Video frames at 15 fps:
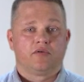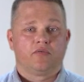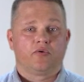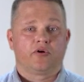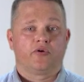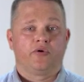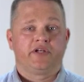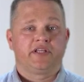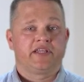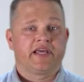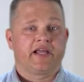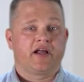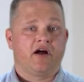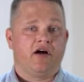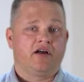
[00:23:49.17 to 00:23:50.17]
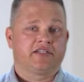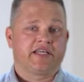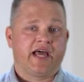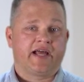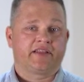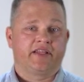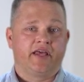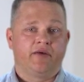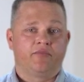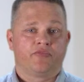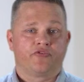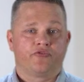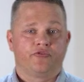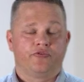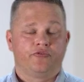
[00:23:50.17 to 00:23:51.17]
we're going to then contact them
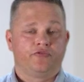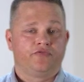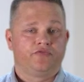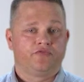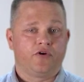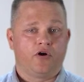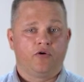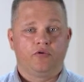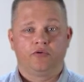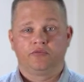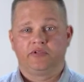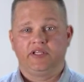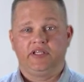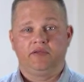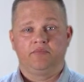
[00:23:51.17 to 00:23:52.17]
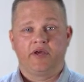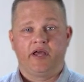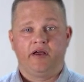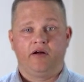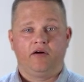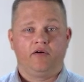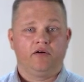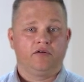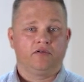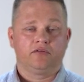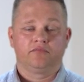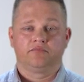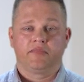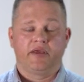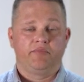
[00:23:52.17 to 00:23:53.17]
through phone,
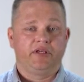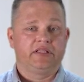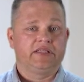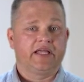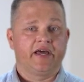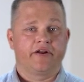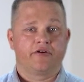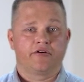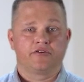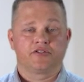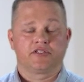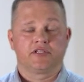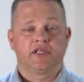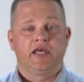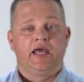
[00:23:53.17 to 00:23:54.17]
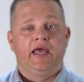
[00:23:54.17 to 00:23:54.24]
email, maybe letters,